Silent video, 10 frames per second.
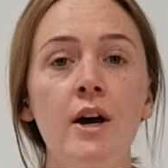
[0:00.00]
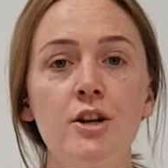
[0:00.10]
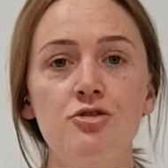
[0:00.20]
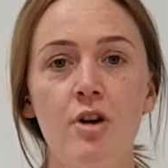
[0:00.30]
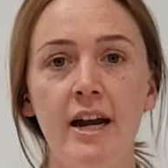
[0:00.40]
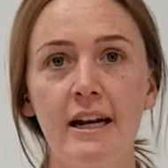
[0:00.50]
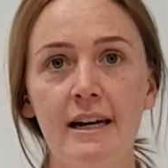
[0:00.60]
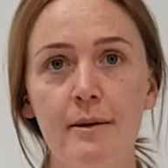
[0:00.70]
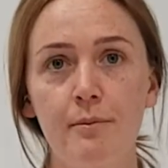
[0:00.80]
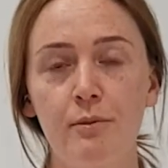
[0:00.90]
trying
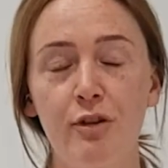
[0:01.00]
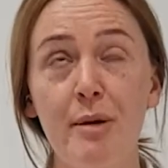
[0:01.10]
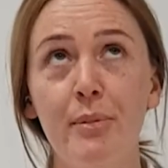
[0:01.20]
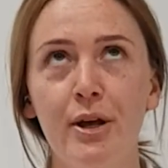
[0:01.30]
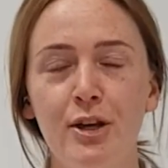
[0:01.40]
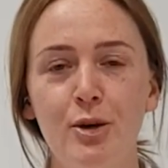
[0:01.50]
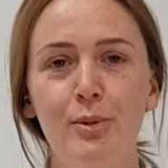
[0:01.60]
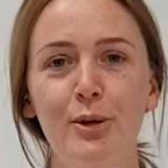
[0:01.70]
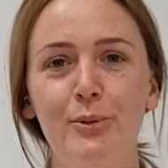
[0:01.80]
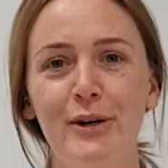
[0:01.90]
to grip your
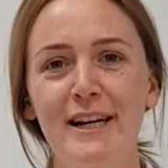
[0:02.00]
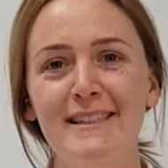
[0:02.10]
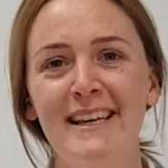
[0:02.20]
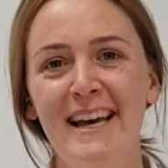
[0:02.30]
blueberries,